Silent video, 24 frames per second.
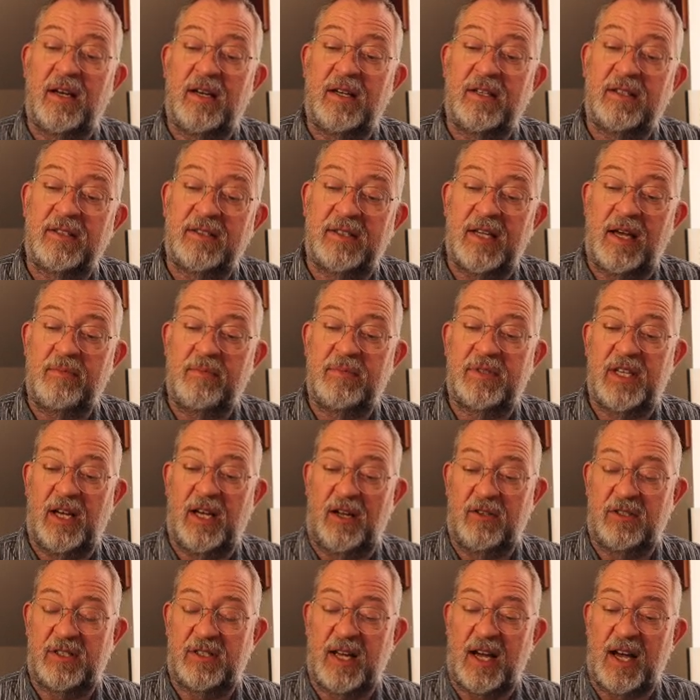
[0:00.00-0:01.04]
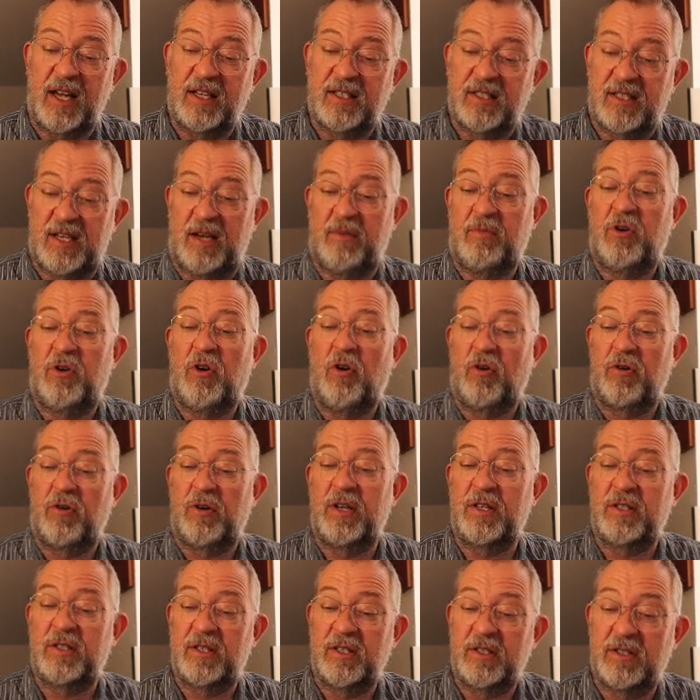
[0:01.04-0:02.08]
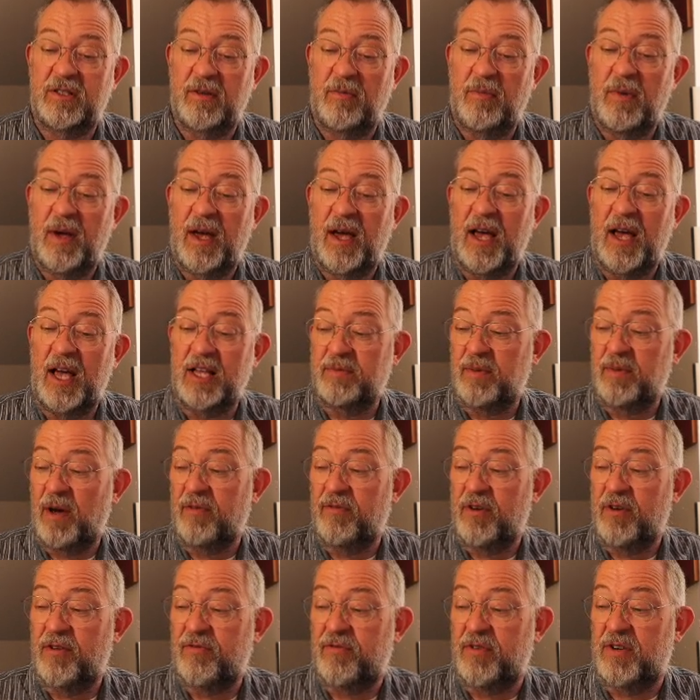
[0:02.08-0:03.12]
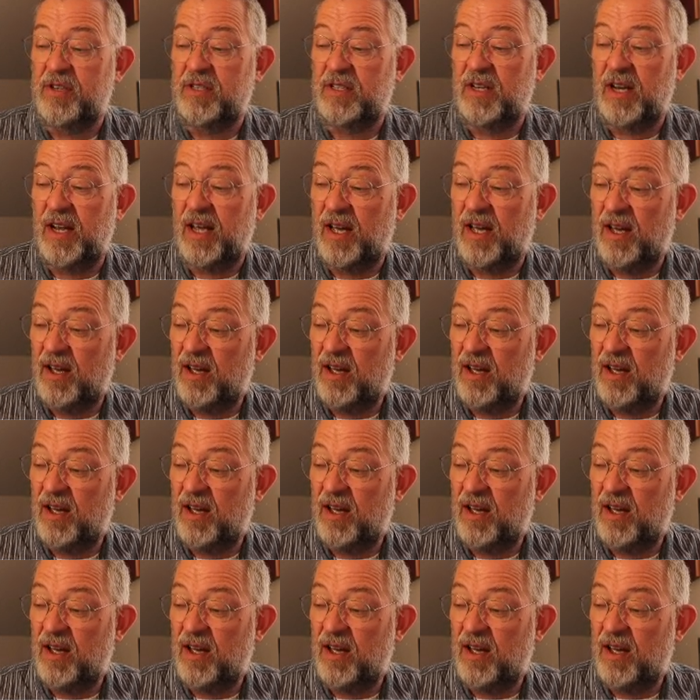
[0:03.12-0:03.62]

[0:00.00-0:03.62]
same cell size, same coordinate system as my reference layer.